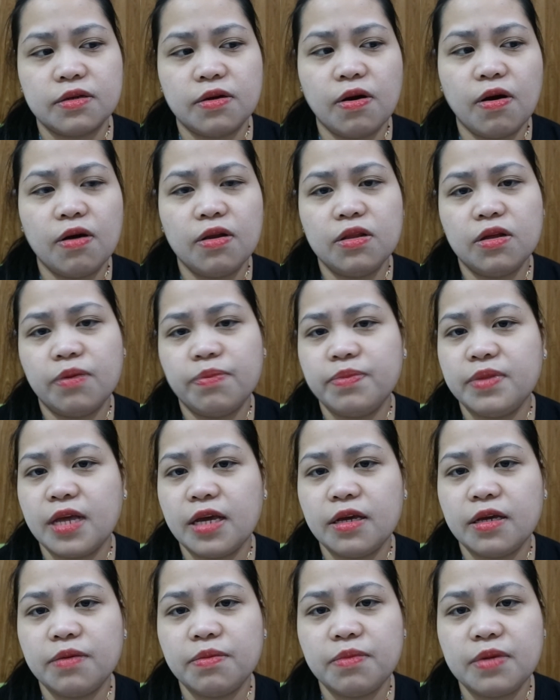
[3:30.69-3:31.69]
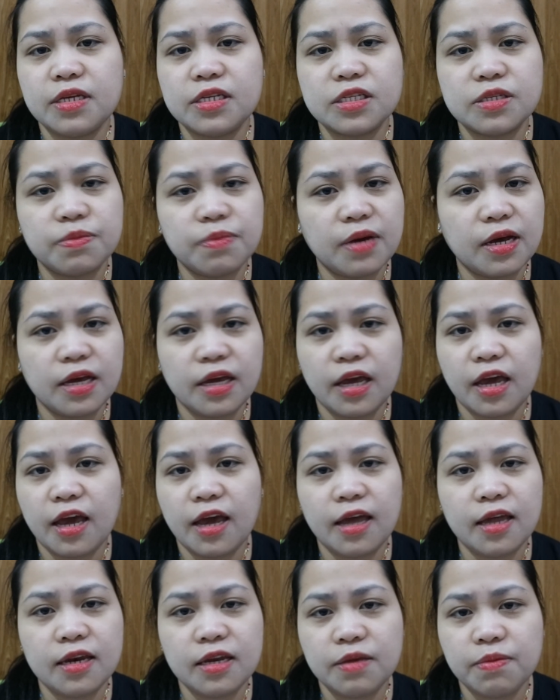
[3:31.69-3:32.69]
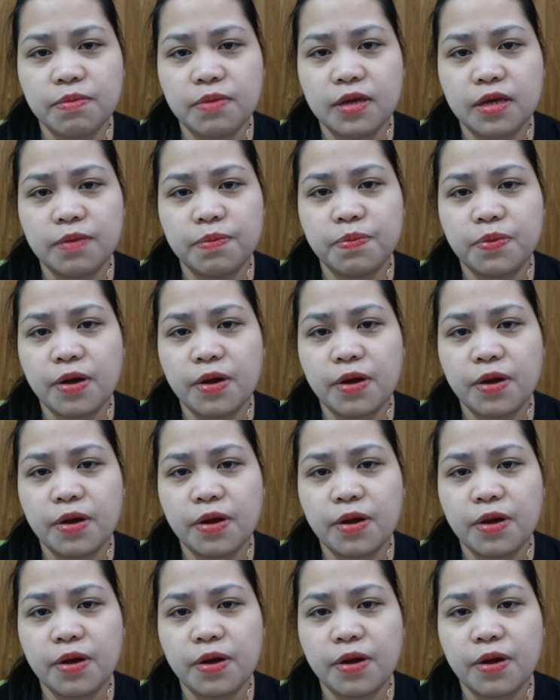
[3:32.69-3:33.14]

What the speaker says: All of them is my enemy